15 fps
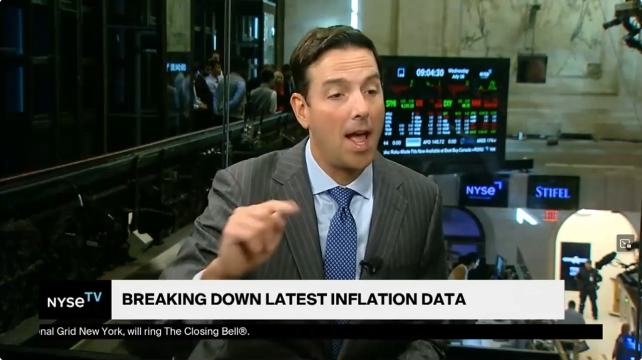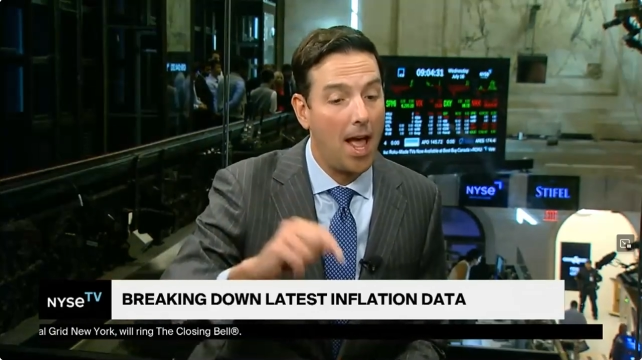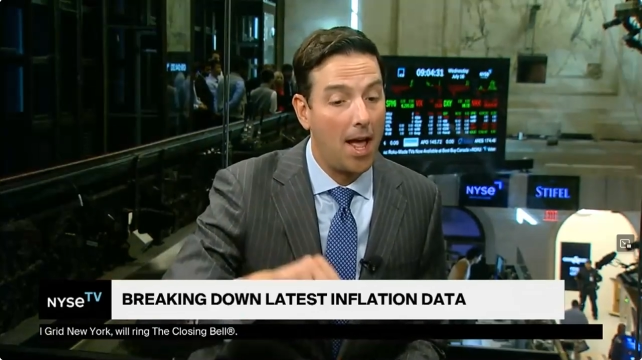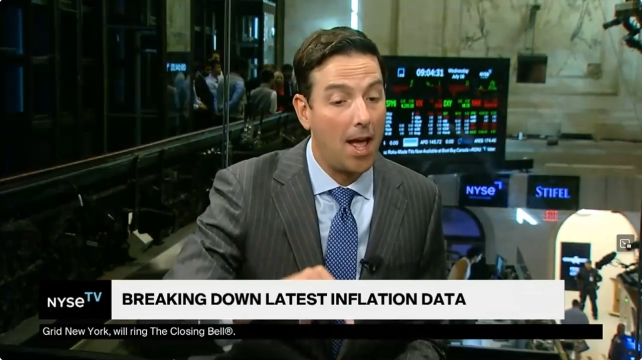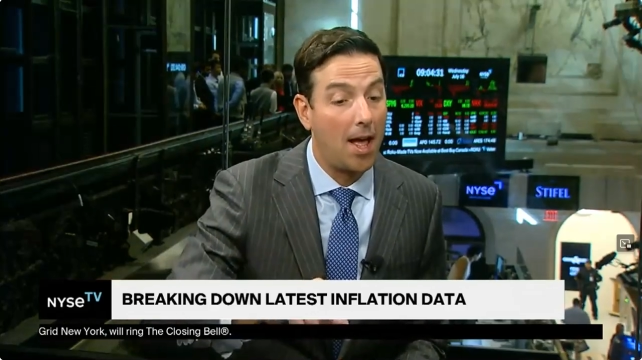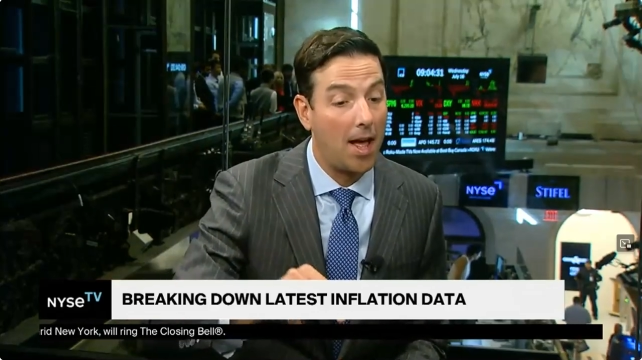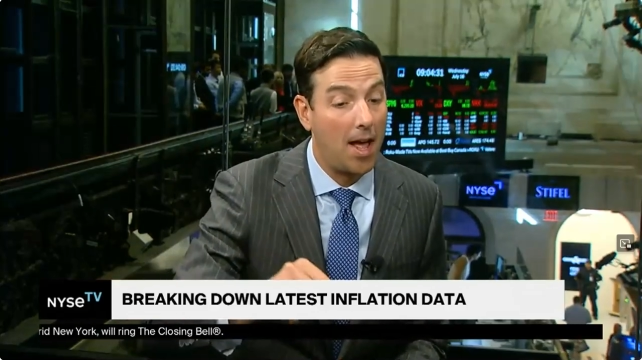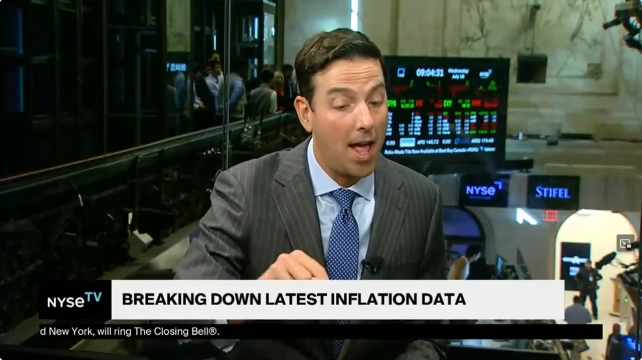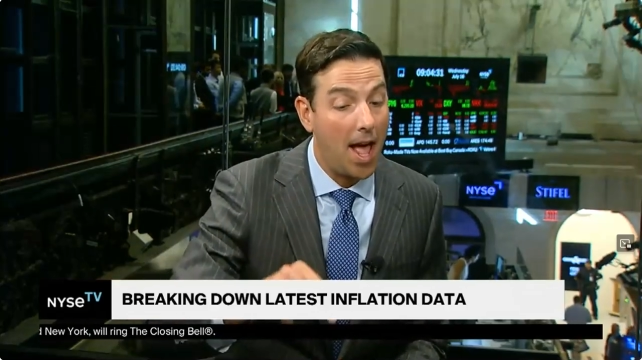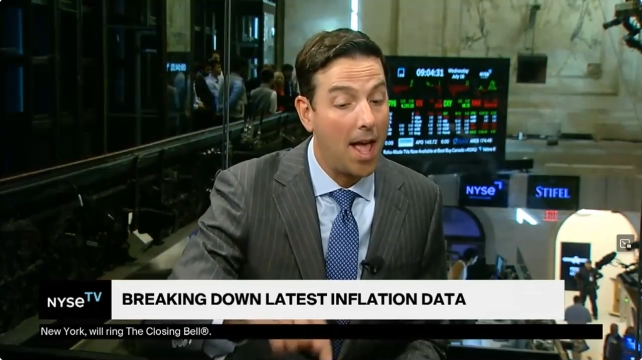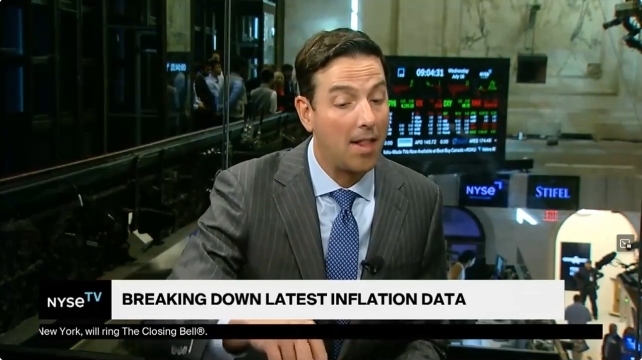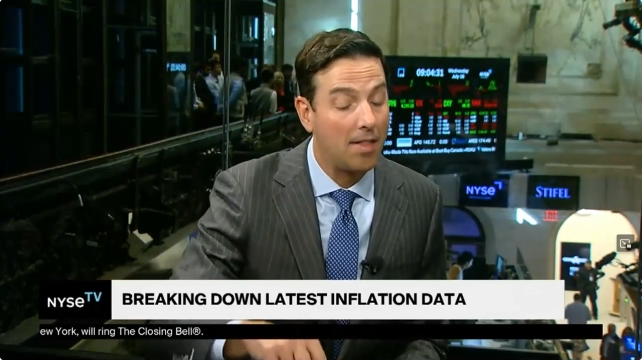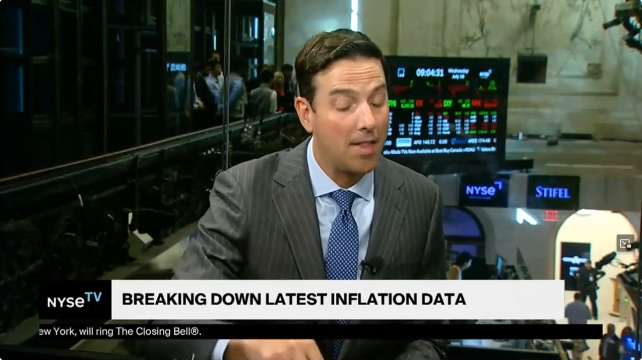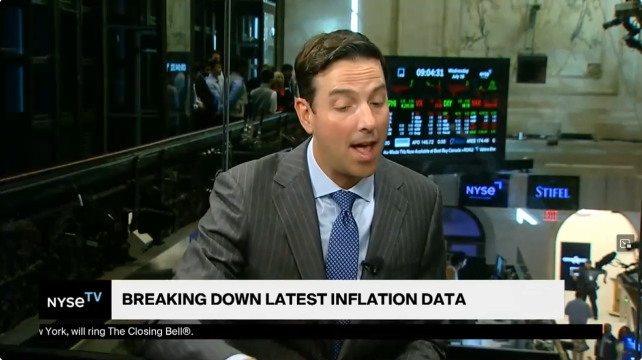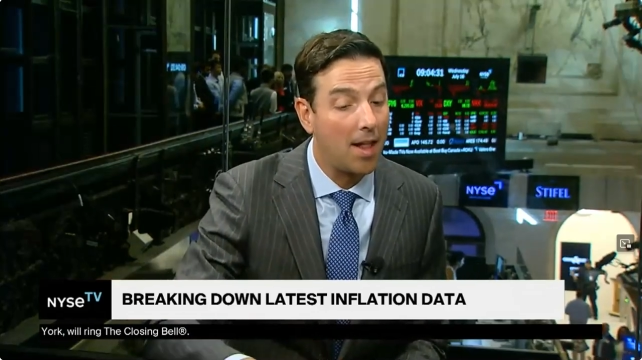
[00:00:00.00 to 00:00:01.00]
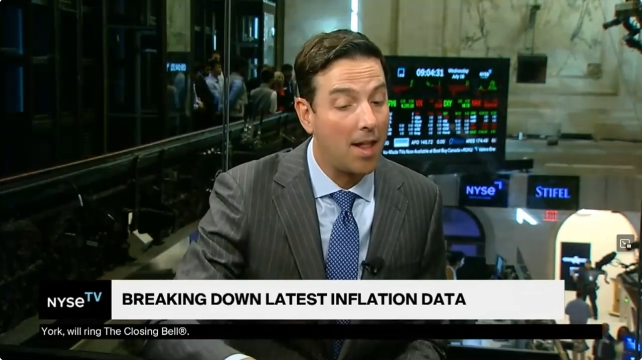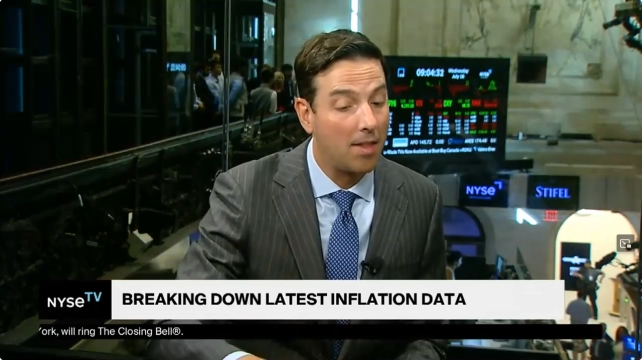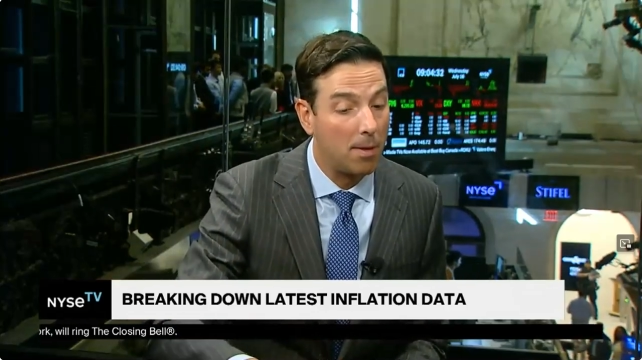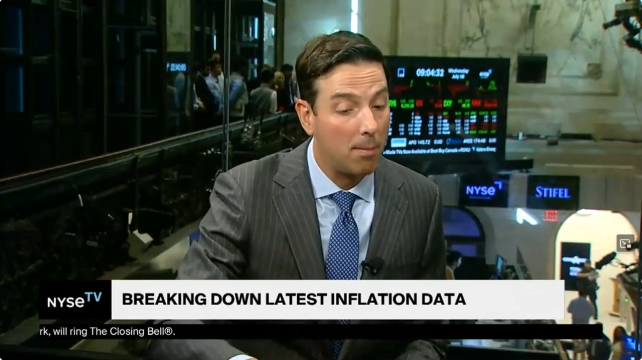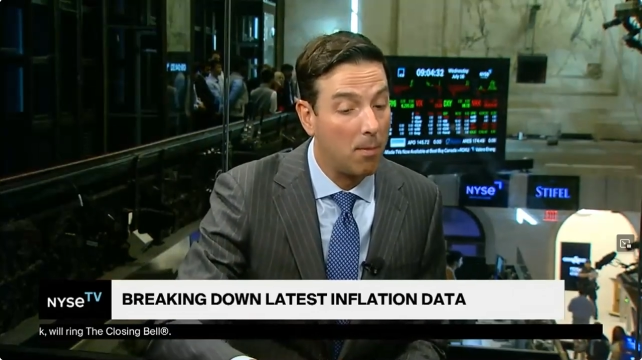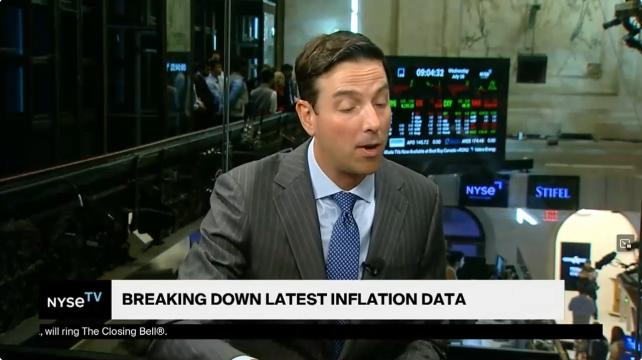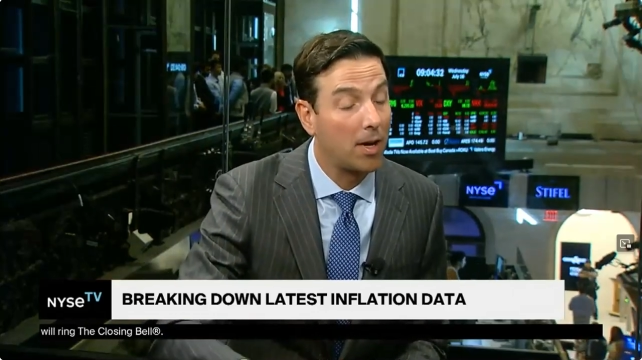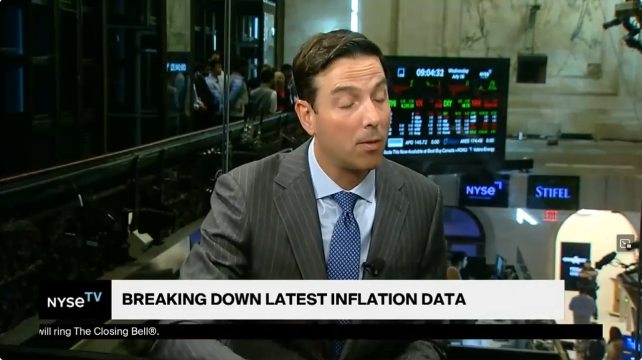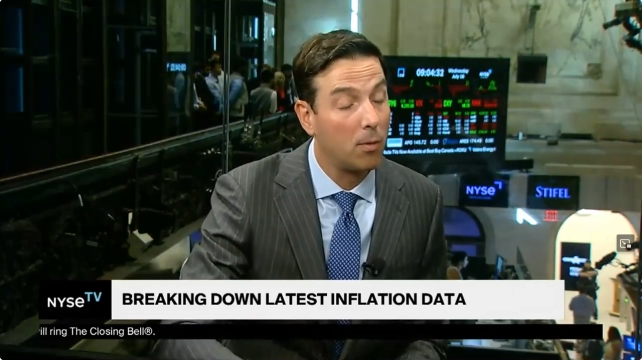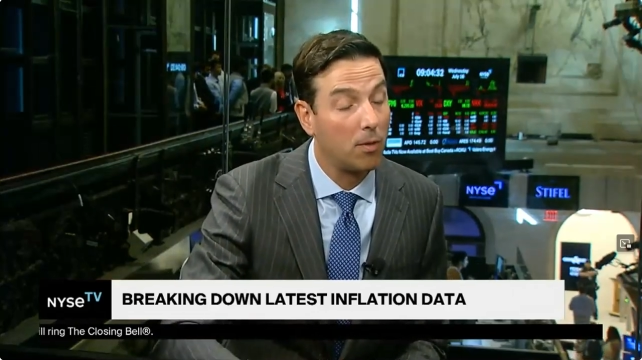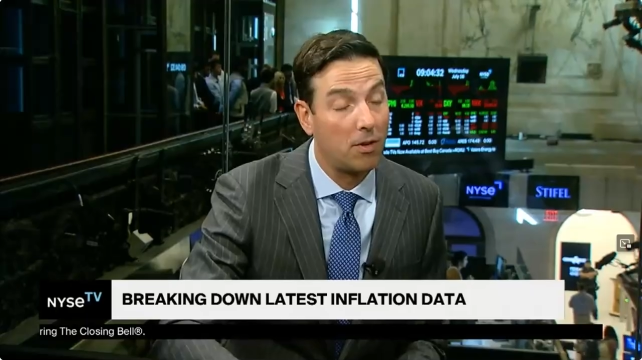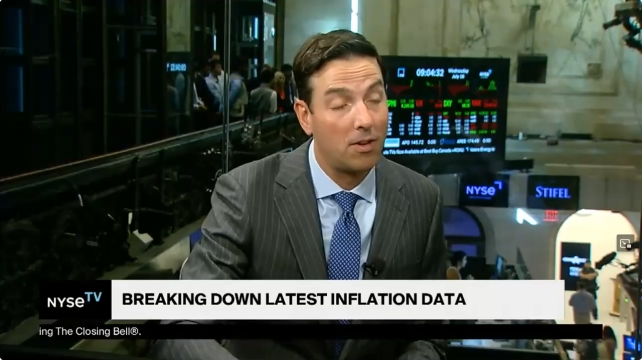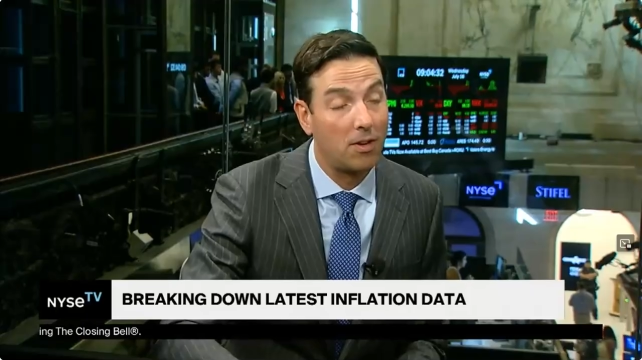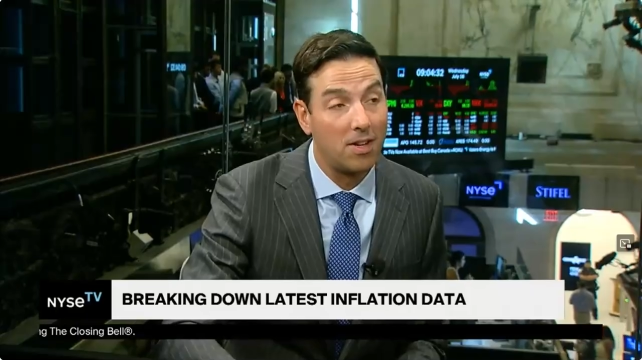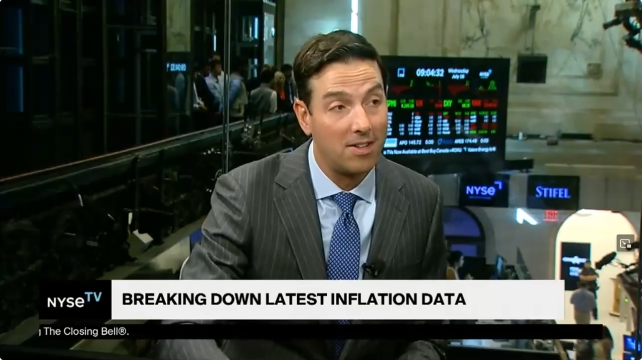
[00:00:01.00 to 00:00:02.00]
and that the market will
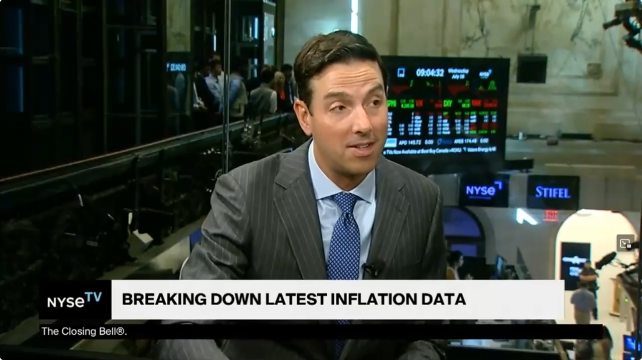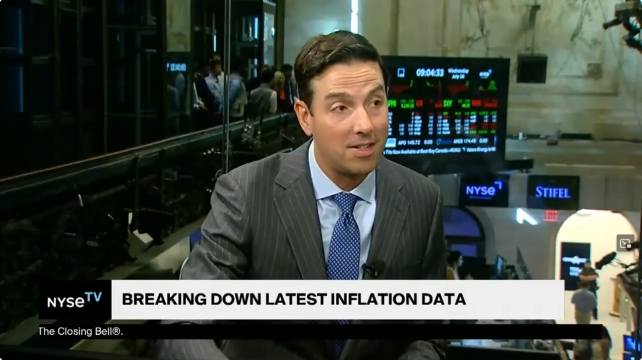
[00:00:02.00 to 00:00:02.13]
start to